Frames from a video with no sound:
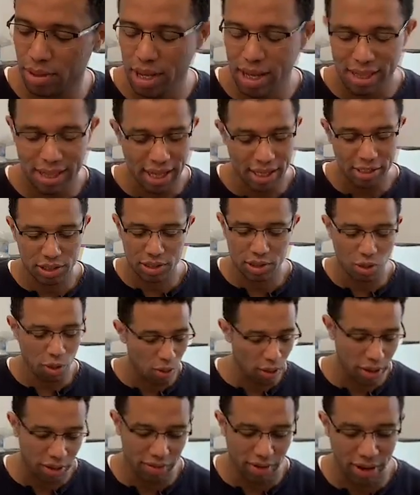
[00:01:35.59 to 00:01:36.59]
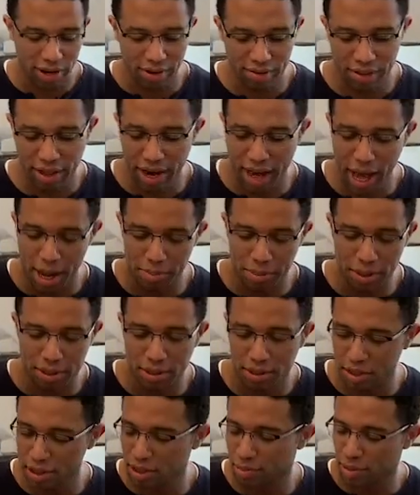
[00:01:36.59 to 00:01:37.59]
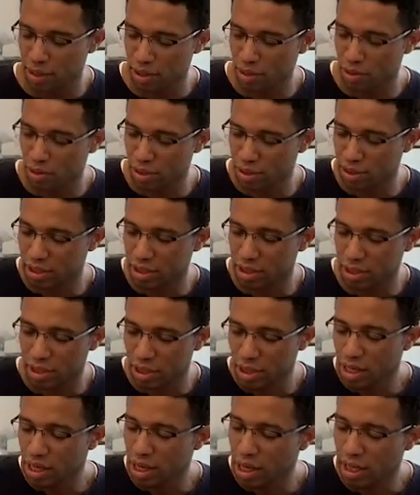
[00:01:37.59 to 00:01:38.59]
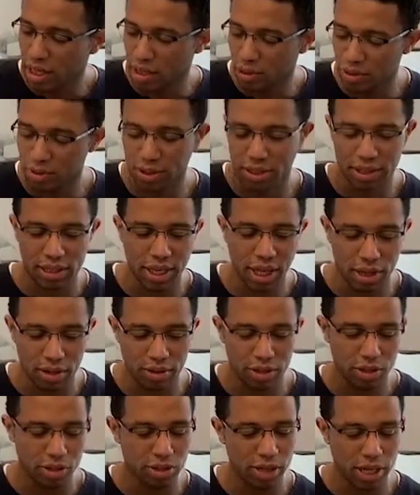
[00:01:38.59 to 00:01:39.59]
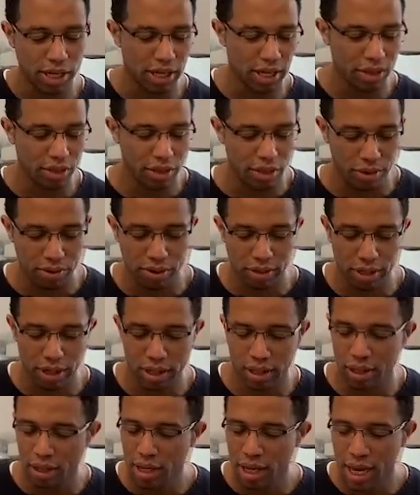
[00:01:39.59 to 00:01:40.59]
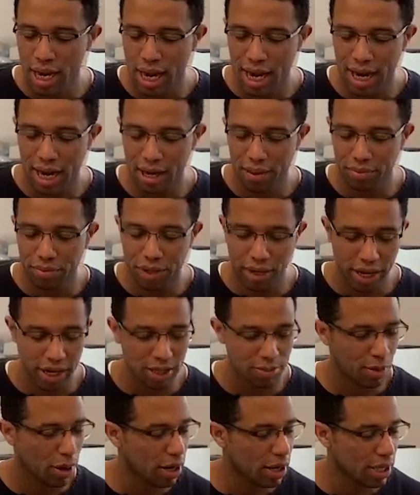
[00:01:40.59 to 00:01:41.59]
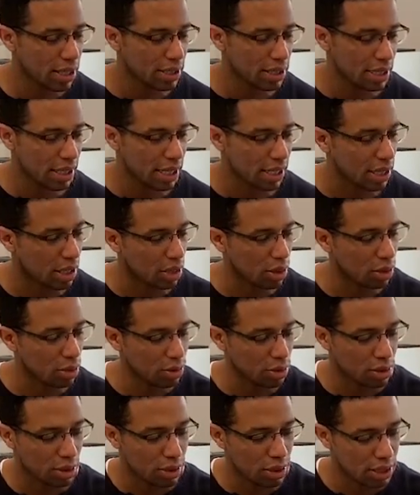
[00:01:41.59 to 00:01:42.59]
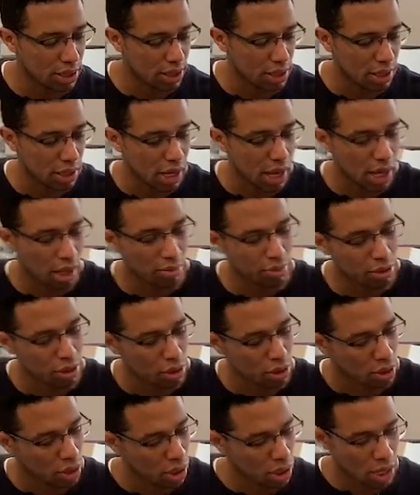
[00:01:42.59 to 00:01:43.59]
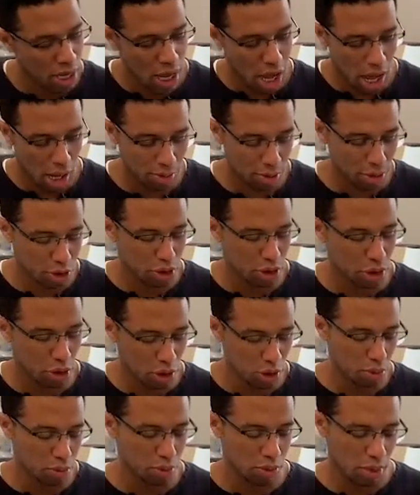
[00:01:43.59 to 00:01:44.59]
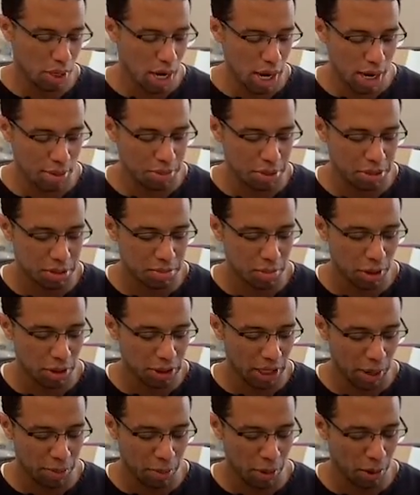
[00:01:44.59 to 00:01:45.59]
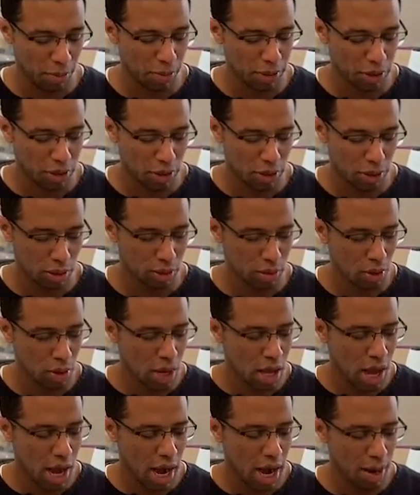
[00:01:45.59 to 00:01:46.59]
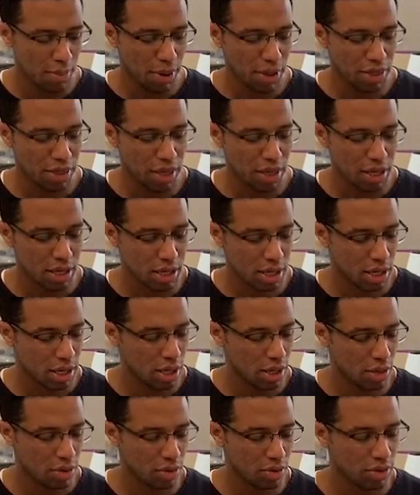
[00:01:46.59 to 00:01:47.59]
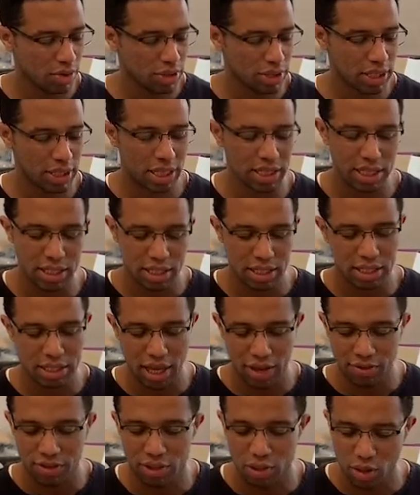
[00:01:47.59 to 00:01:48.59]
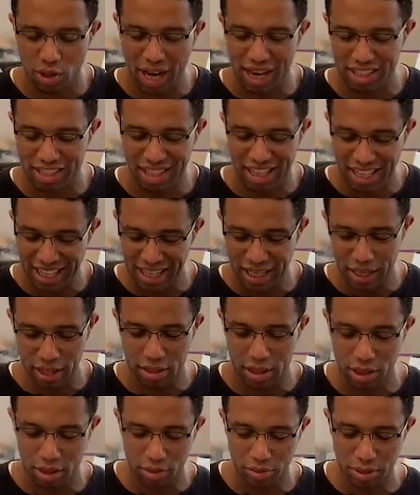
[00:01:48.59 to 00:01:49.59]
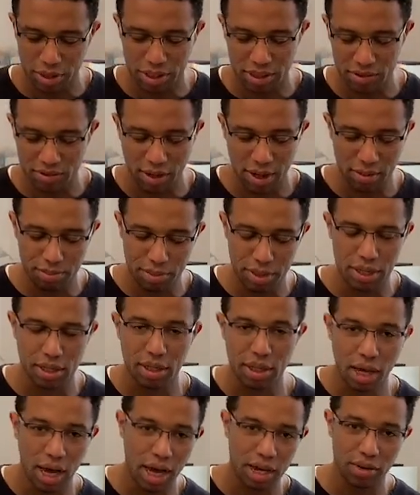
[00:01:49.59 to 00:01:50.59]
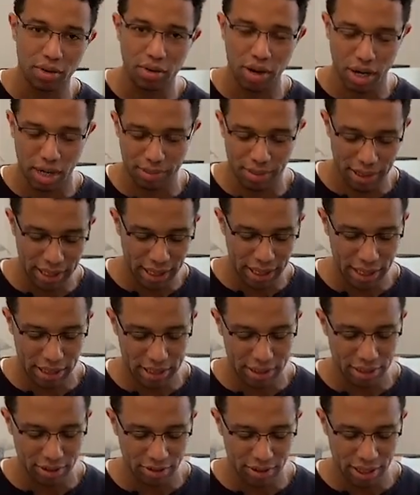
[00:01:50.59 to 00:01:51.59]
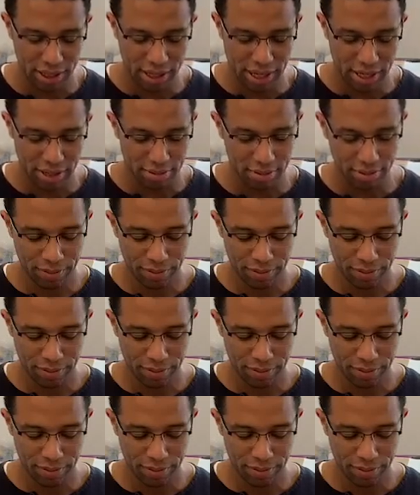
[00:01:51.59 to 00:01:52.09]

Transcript: That's totally fine if that happens. Just make sure it's a closed container and you're shaking it thoroughly. The next part is to get the glue. So this is the Elmer's glue. It's multi-purpose glue. I think the reason that this is safe is you can actually eat it and you'll be just fine, but I don't recommend eating stuff like that.